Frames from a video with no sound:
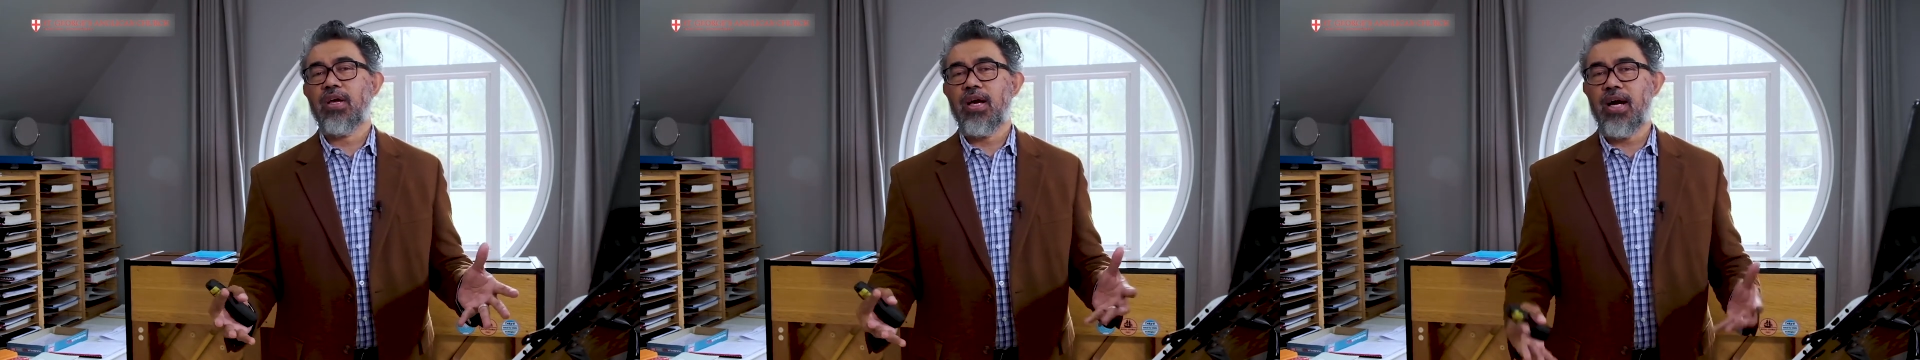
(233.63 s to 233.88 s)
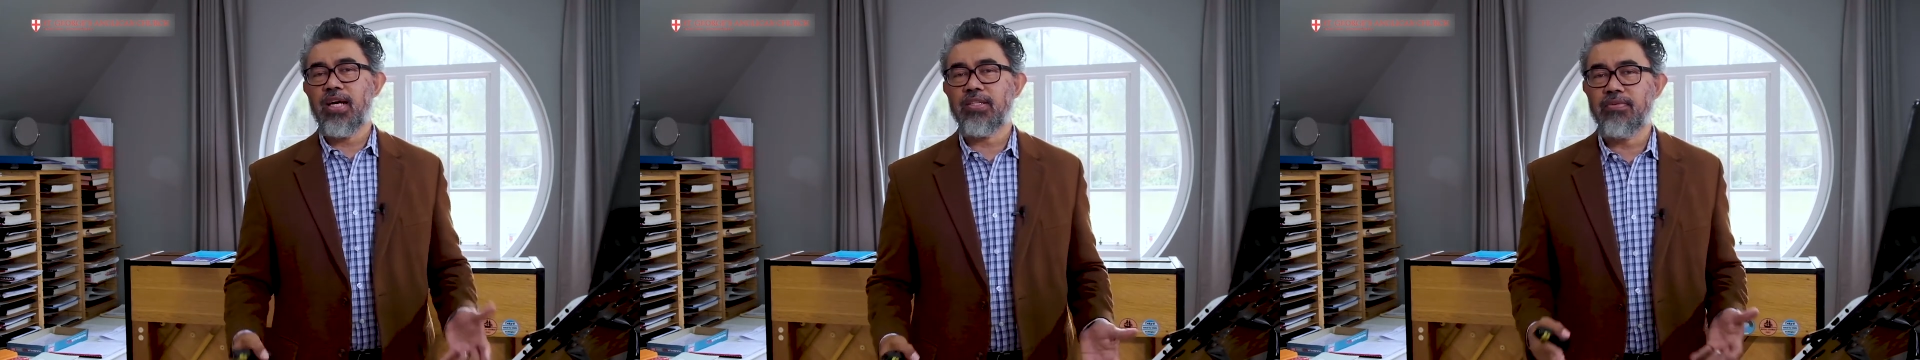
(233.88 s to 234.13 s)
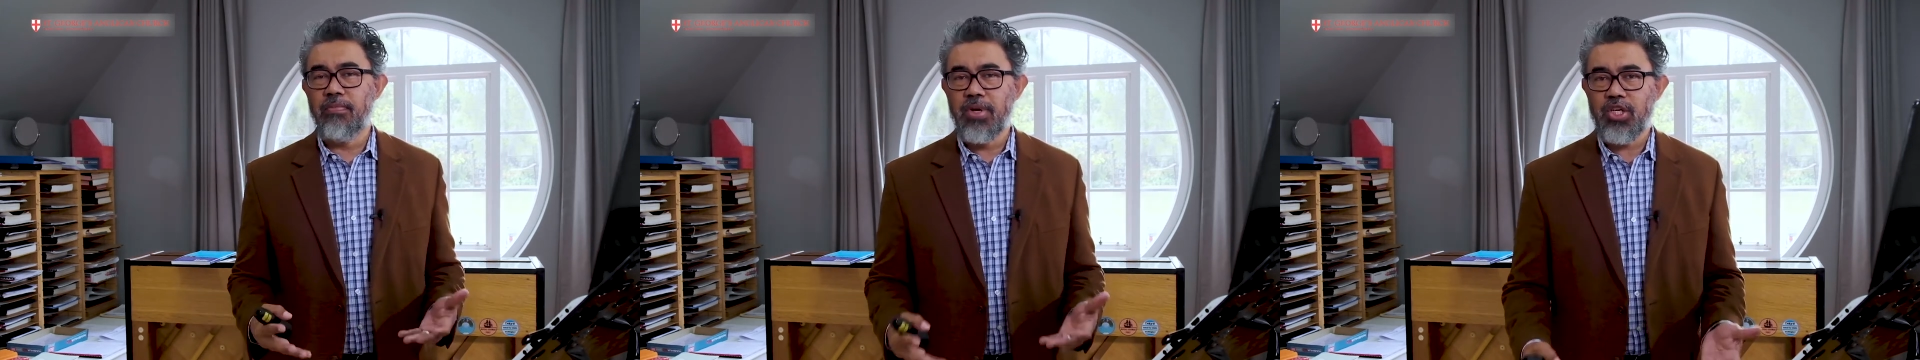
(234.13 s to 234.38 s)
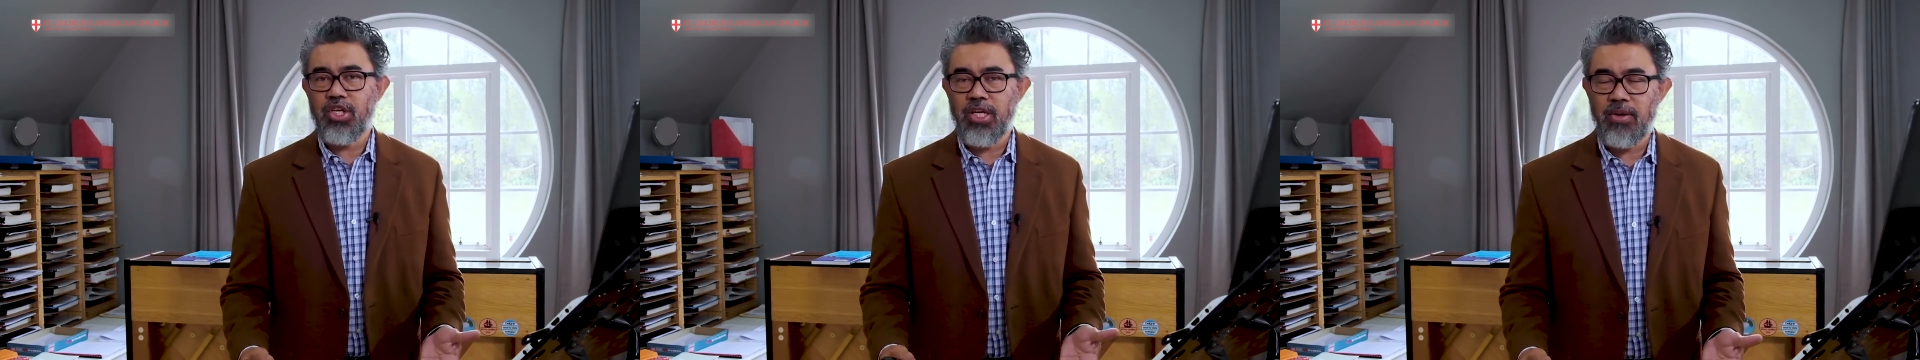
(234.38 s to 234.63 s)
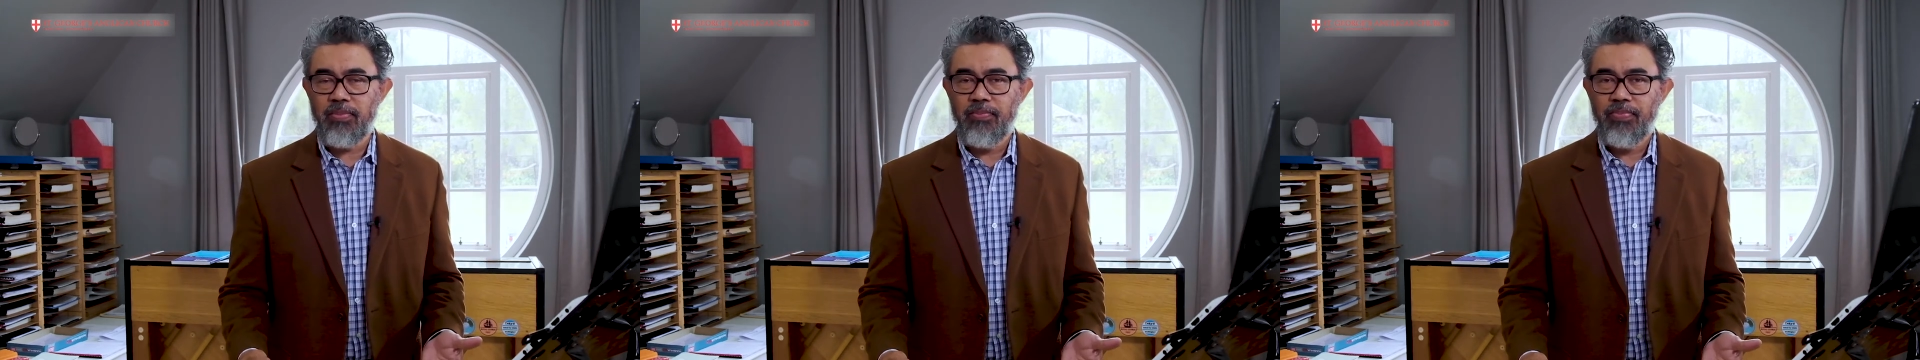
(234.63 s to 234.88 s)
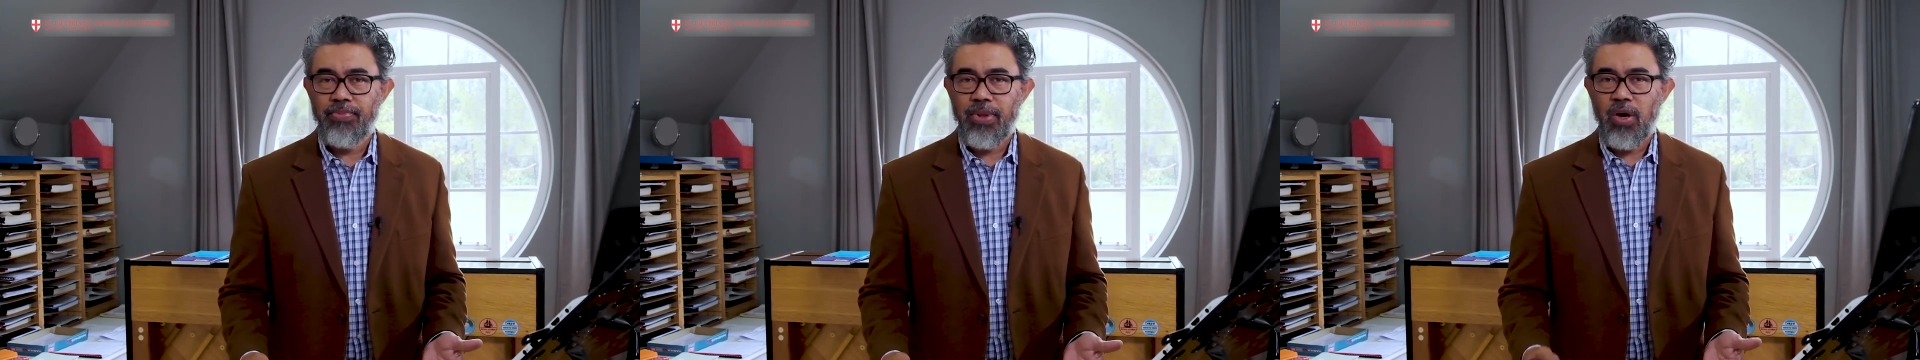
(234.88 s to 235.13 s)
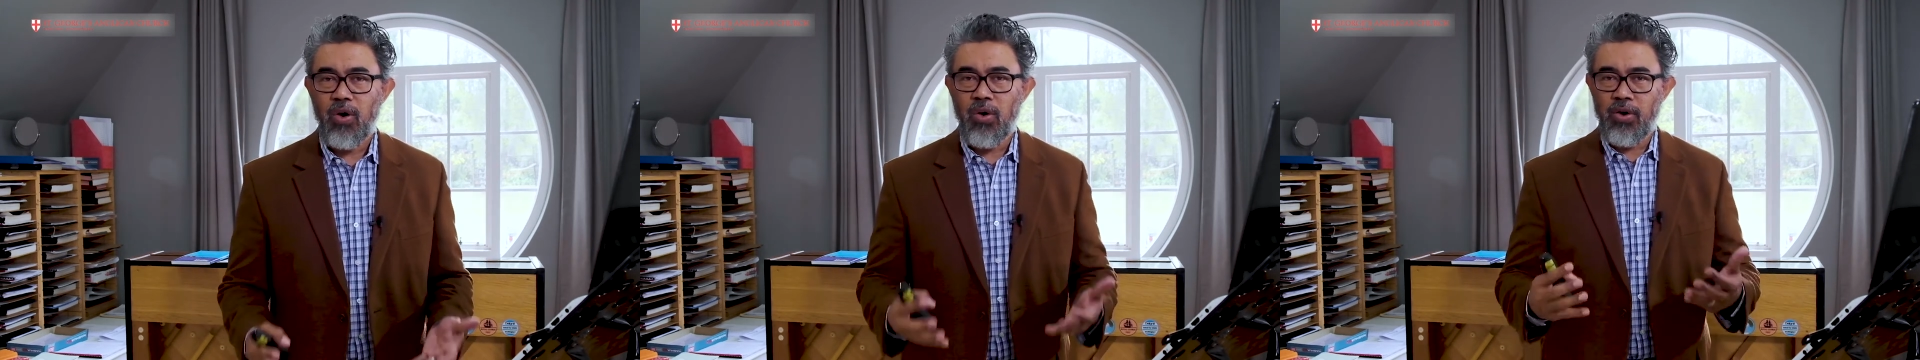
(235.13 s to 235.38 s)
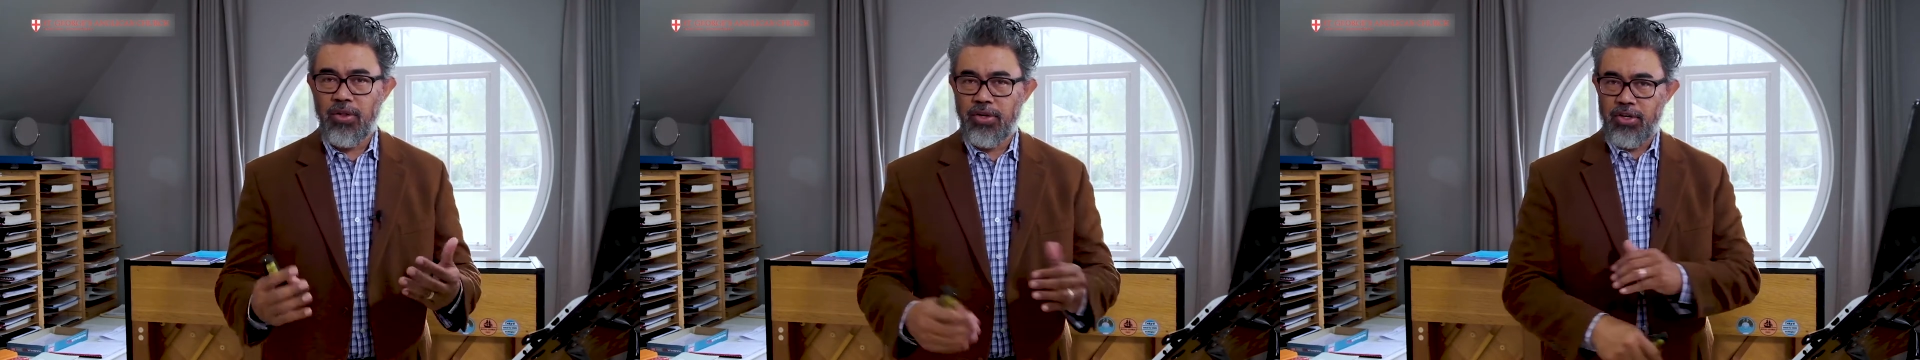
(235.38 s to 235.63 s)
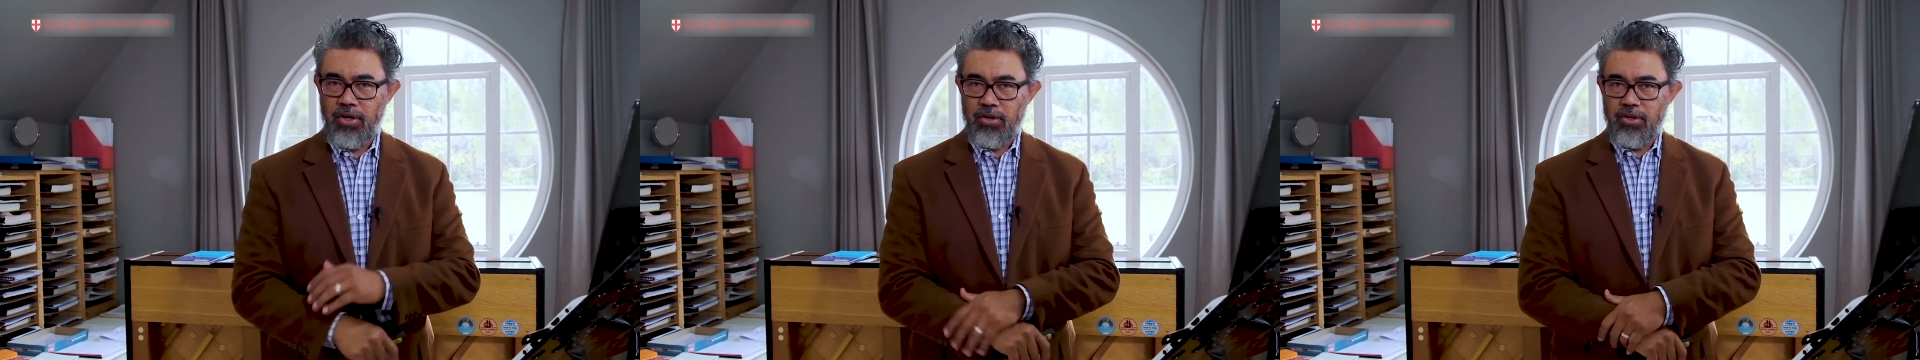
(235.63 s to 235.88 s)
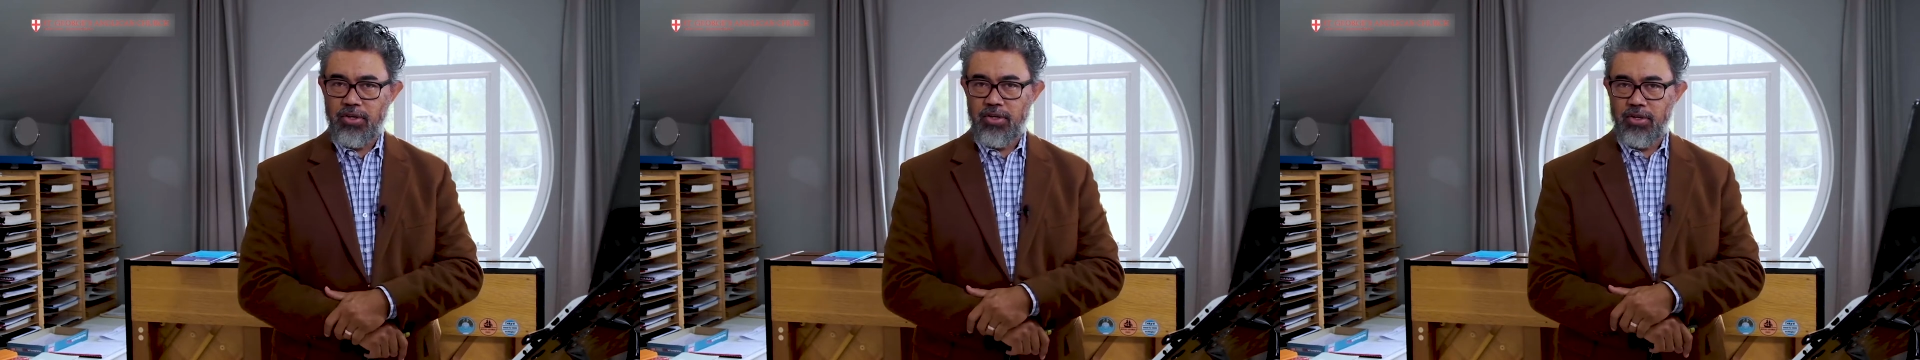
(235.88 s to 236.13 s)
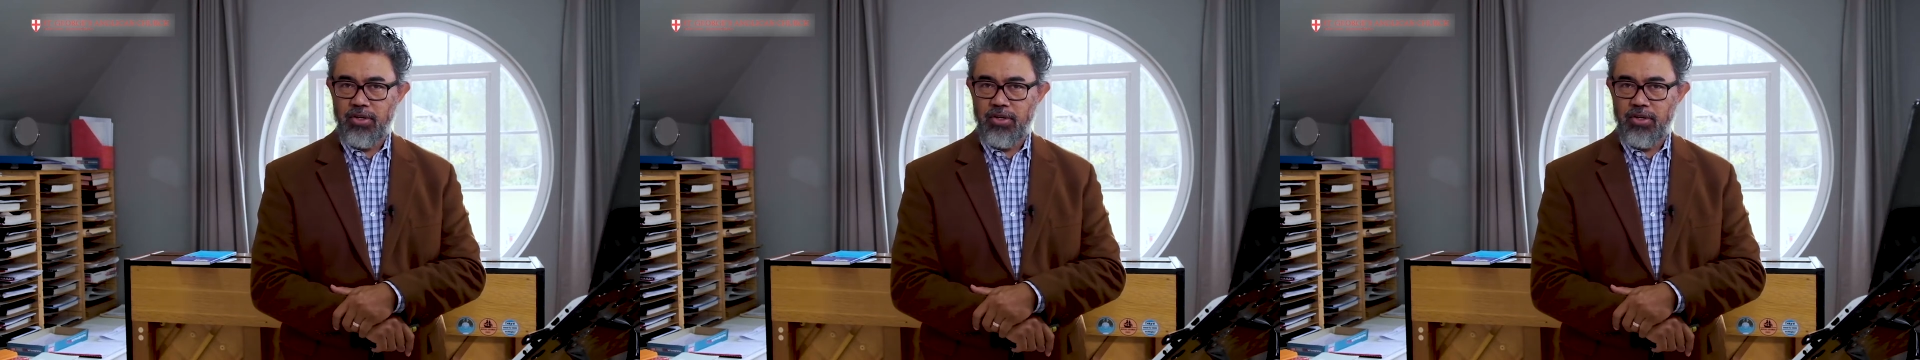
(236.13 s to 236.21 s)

God's mission or the church?